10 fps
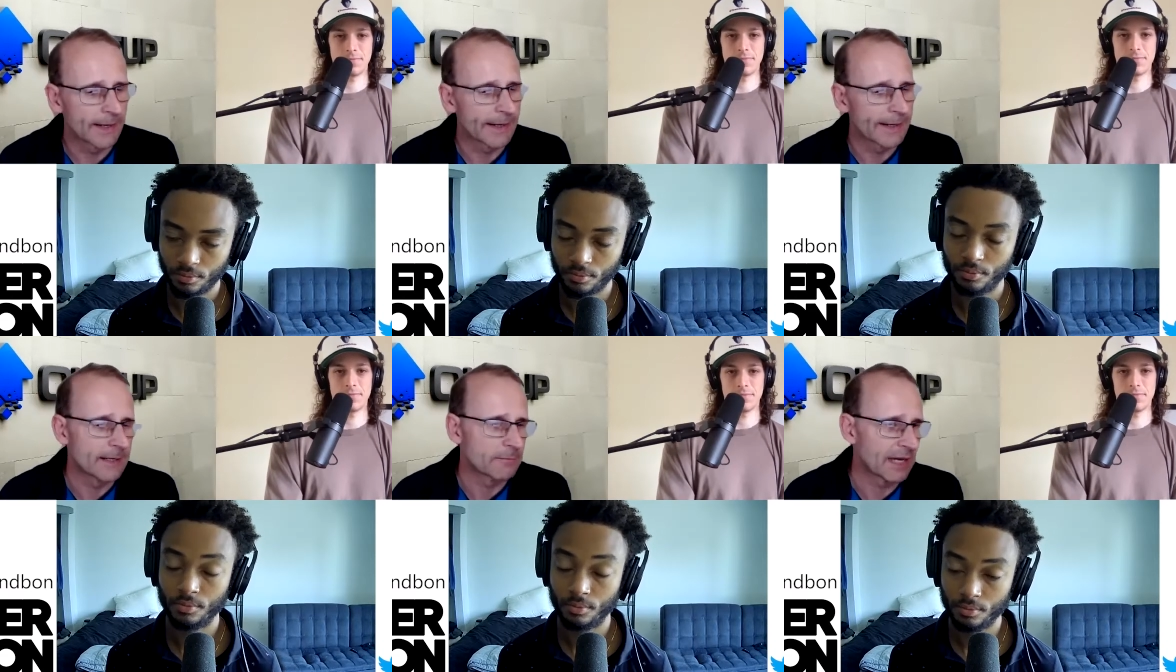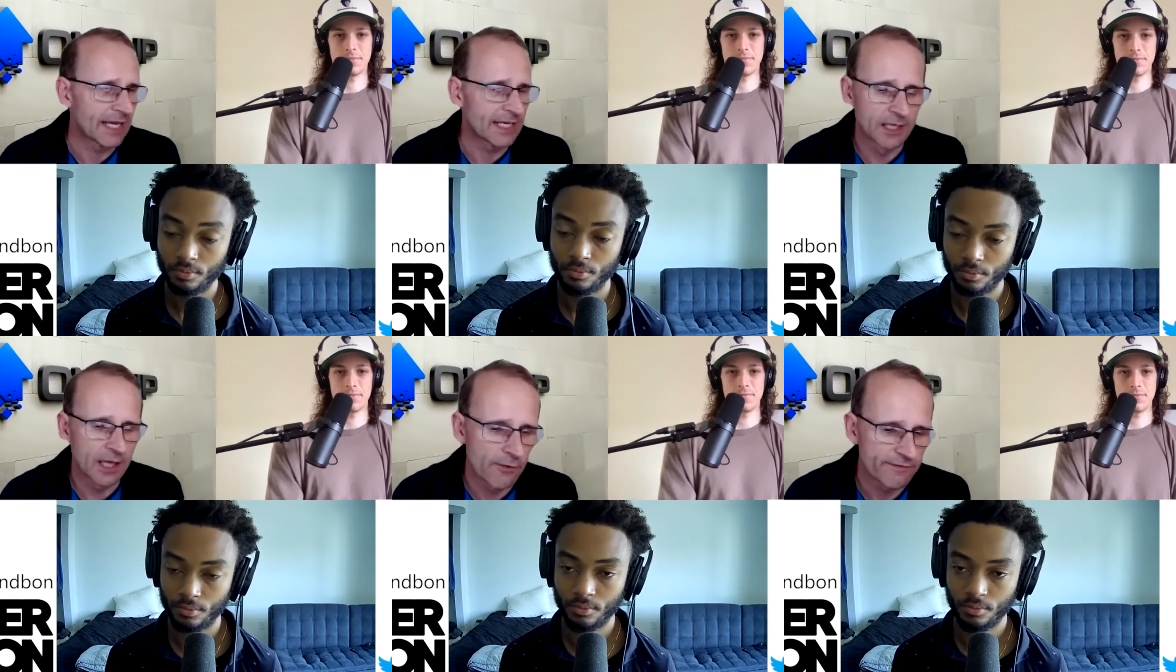Speaker 1: um, at
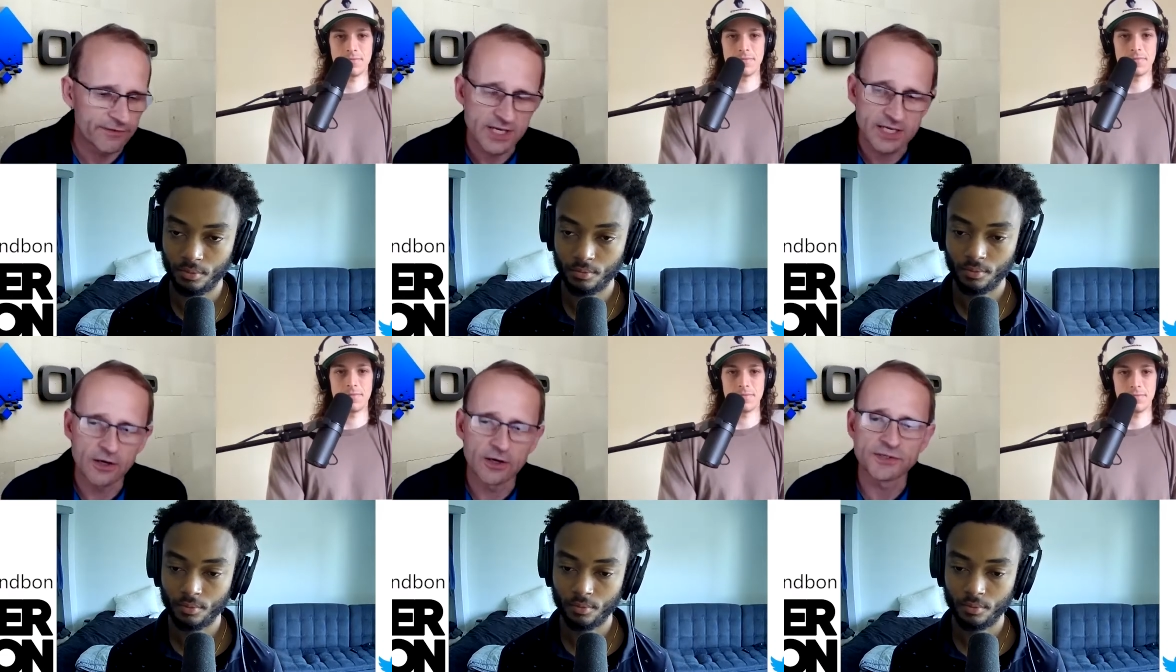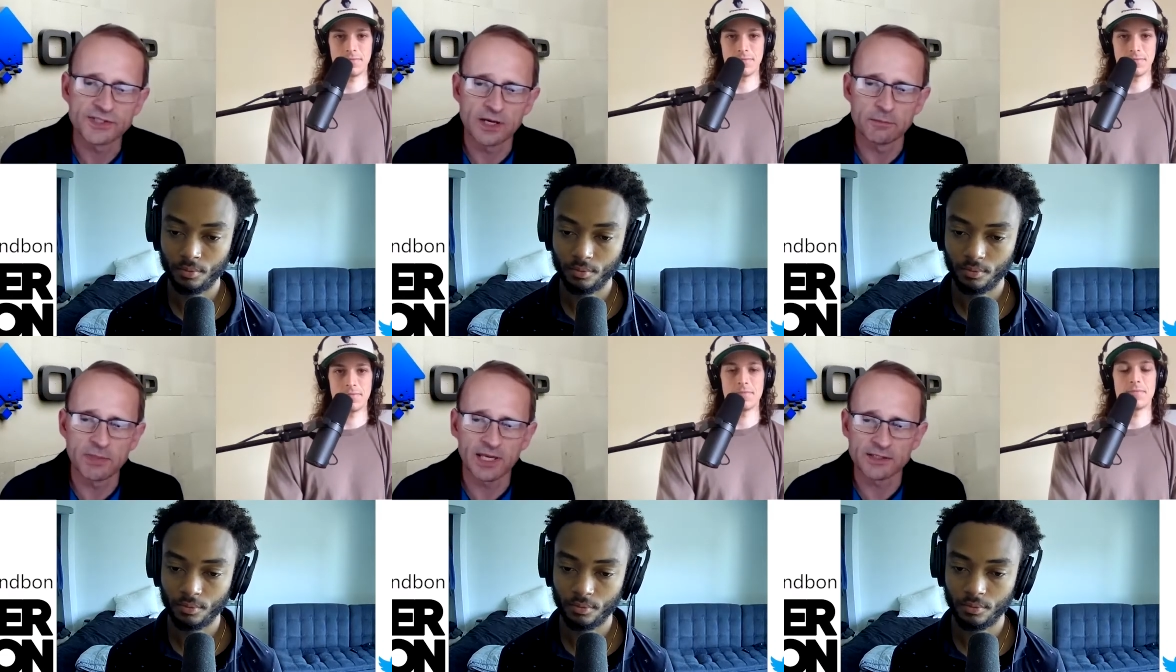low or free cost and
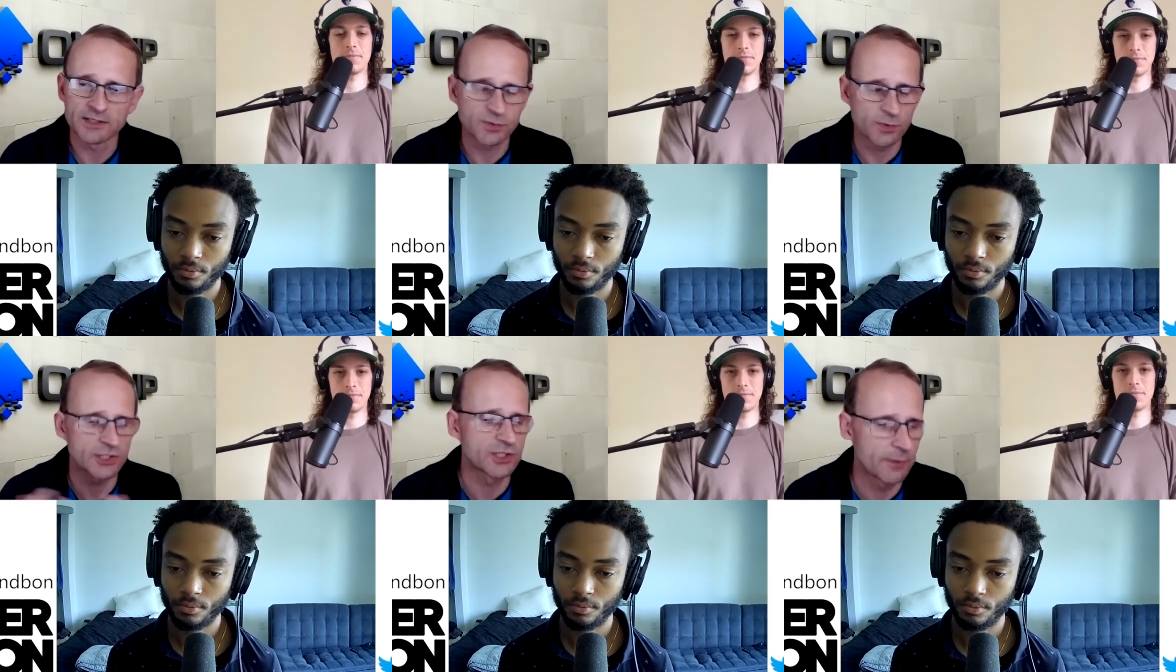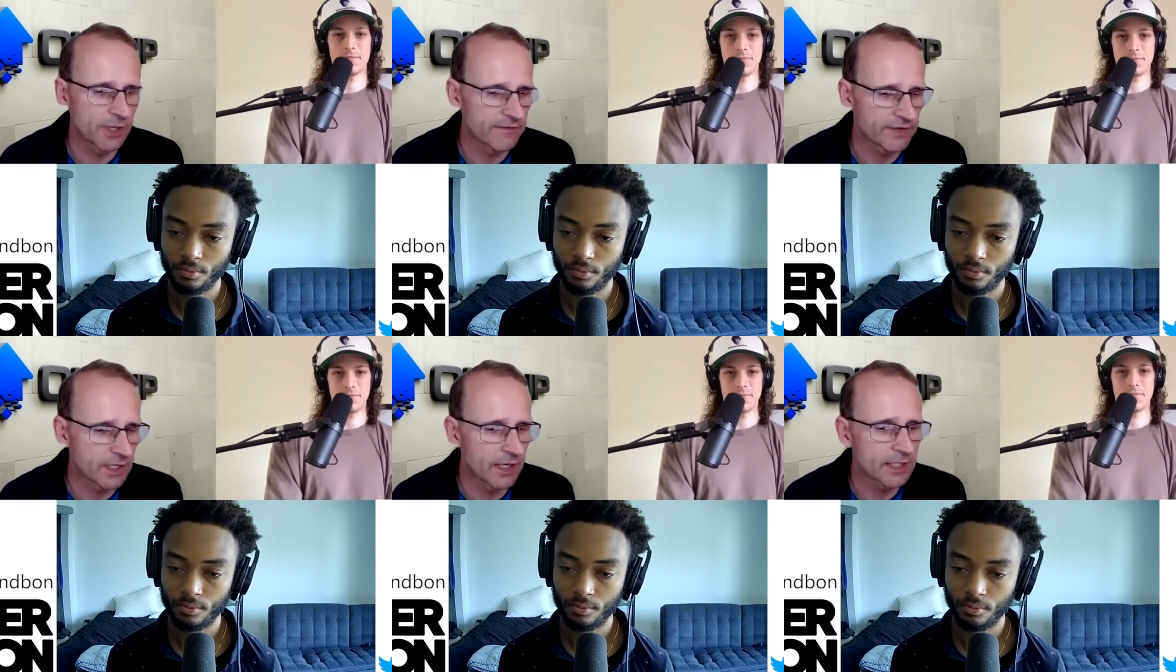being able to switch them on
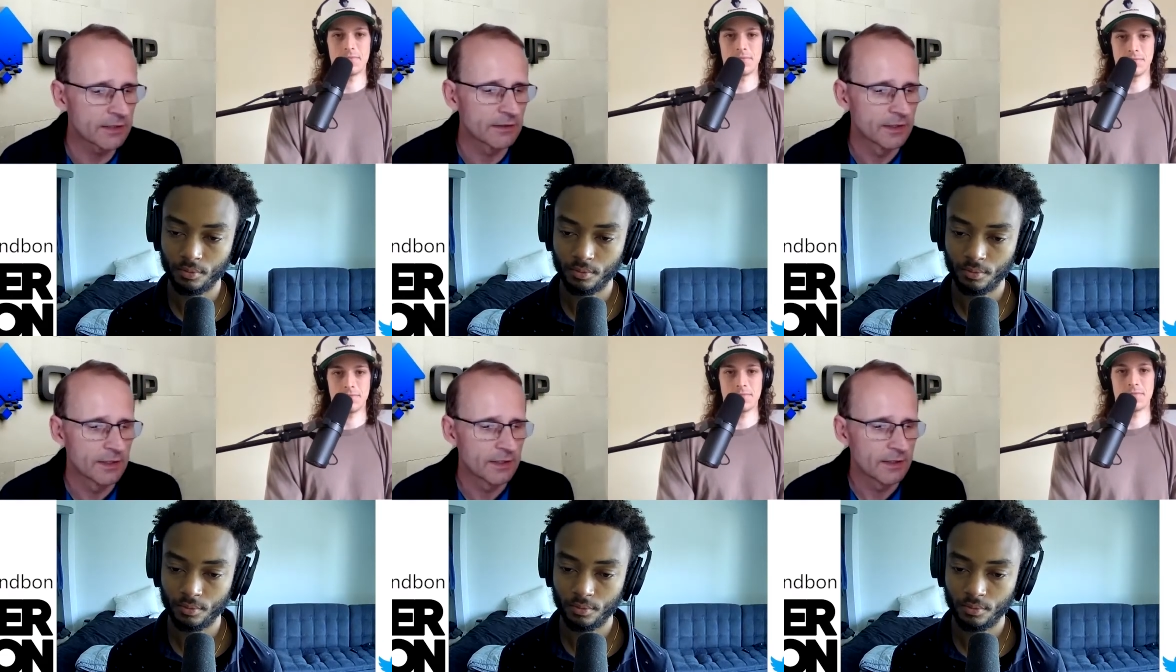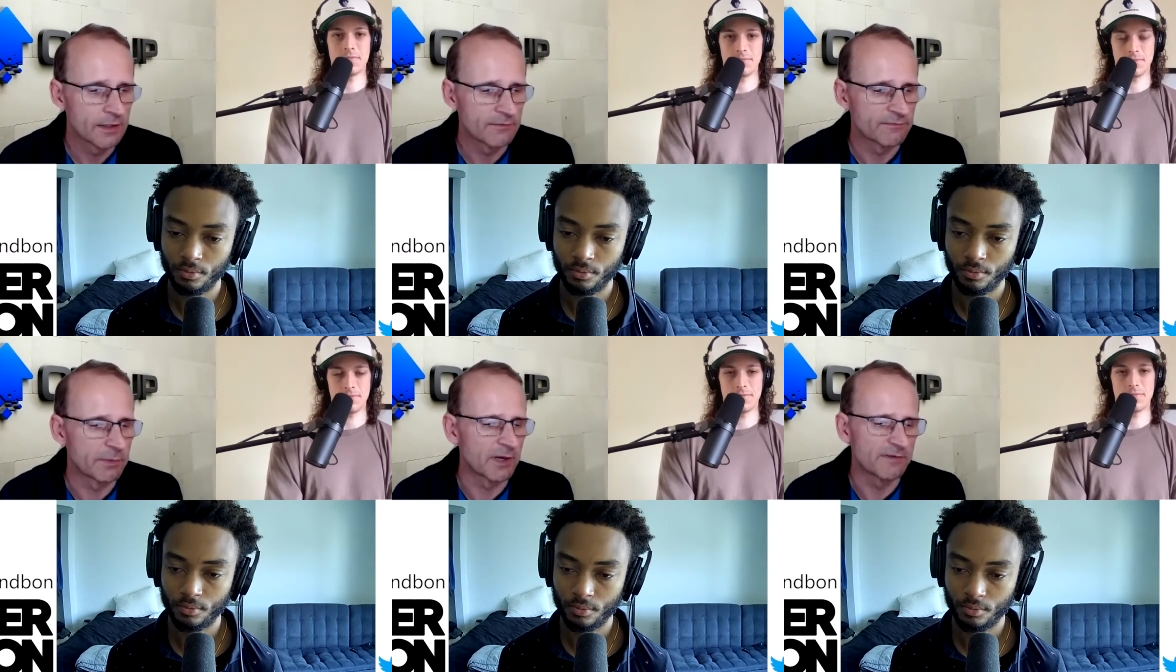overnight
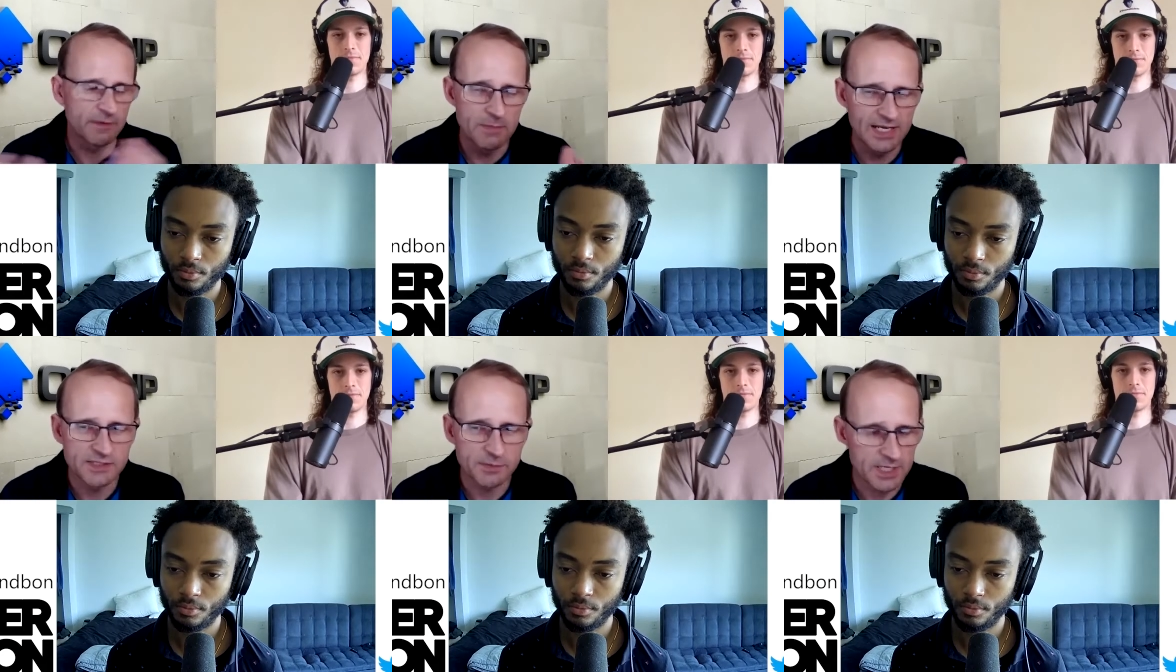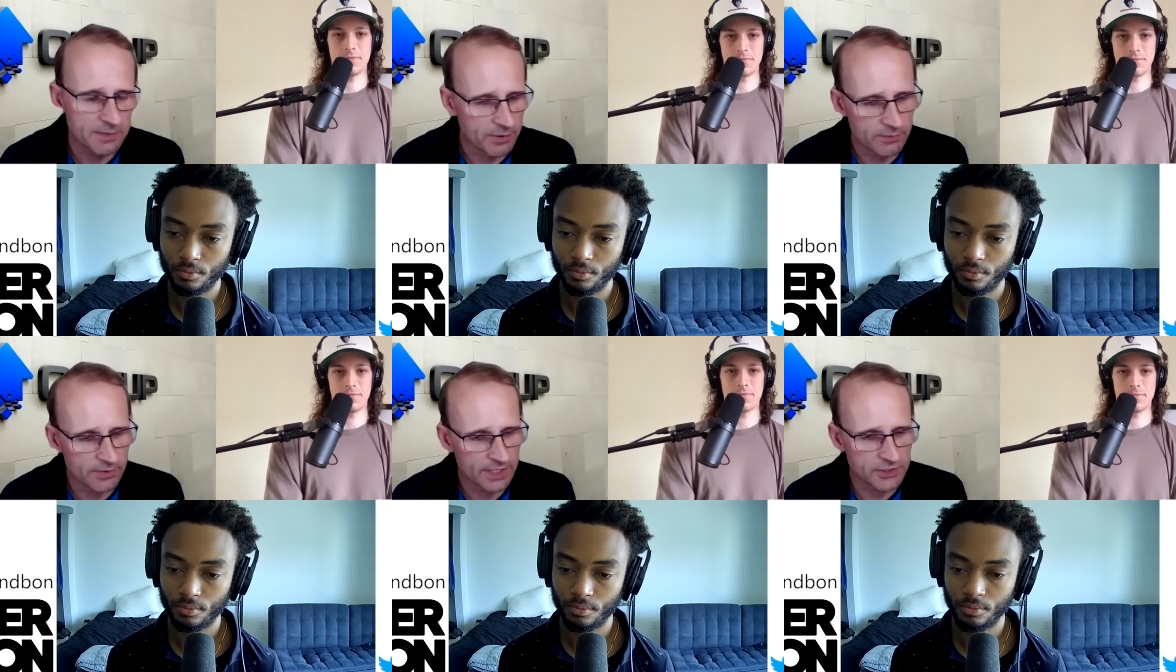by, for millions of people
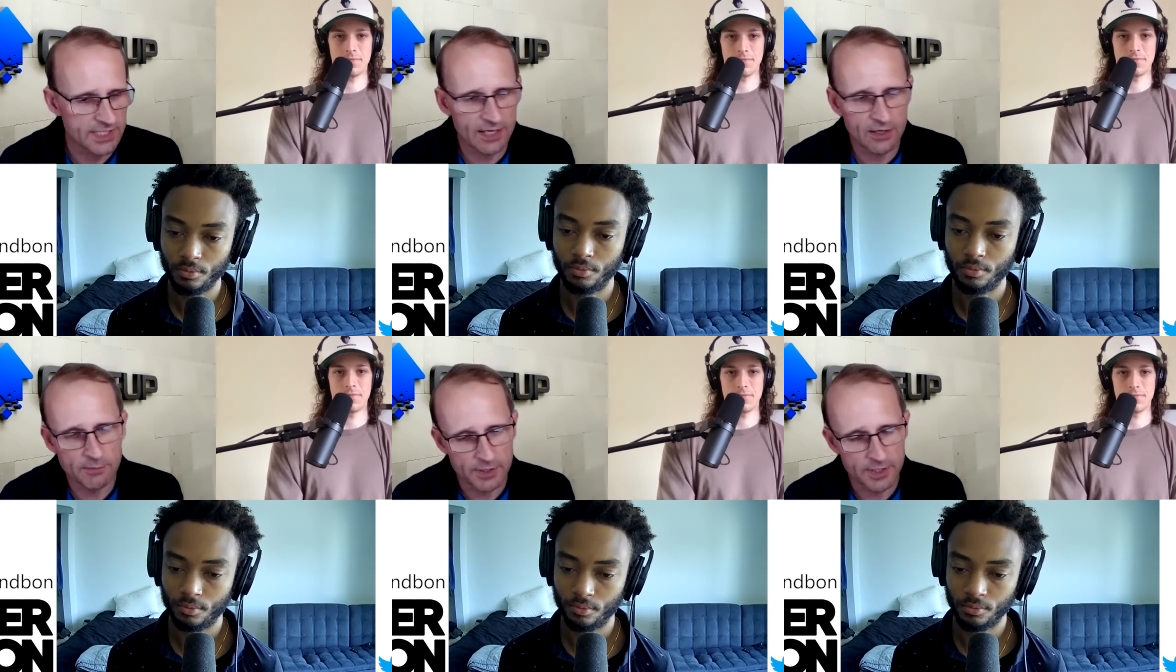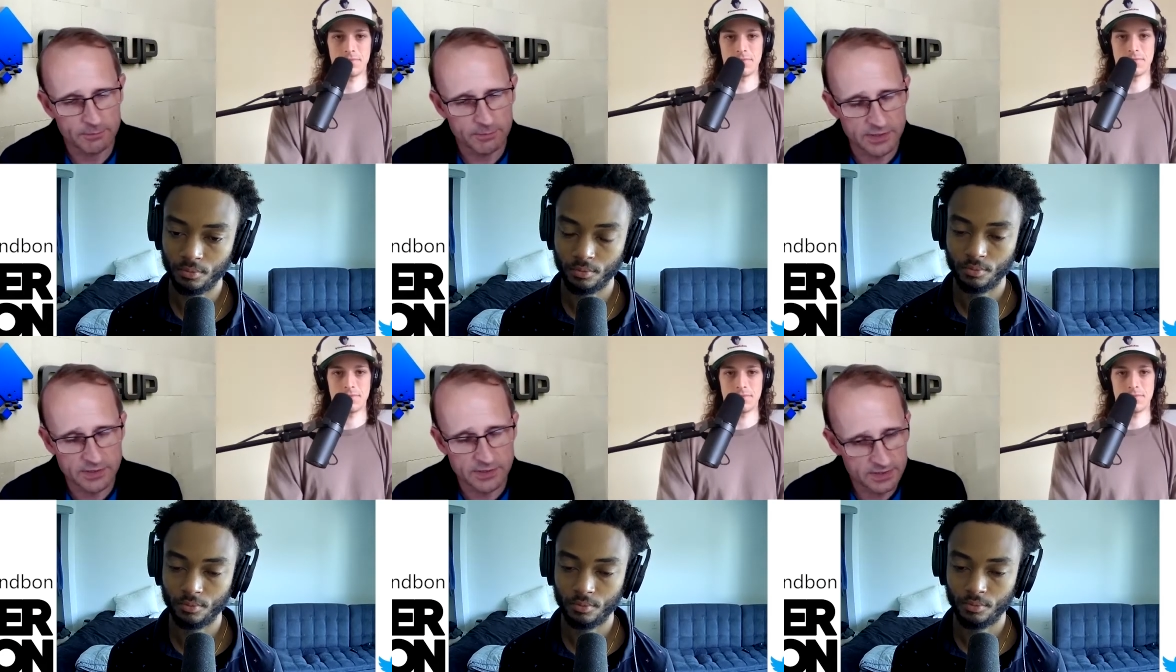and just get on with it because